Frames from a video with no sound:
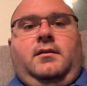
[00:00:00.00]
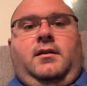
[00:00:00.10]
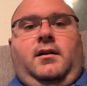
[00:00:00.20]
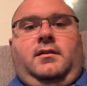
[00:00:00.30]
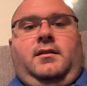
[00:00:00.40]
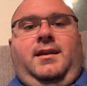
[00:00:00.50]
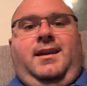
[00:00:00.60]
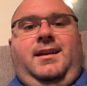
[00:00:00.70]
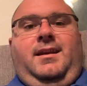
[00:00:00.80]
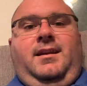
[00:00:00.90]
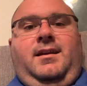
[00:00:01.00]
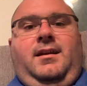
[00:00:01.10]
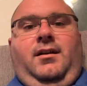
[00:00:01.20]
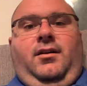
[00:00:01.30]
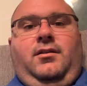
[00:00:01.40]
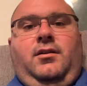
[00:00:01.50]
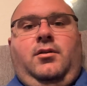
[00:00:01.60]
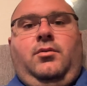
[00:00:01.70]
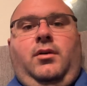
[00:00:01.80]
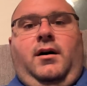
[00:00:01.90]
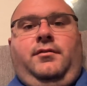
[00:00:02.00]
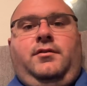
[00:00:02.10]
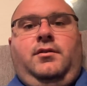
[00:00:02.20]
constantly heated and hard to cool off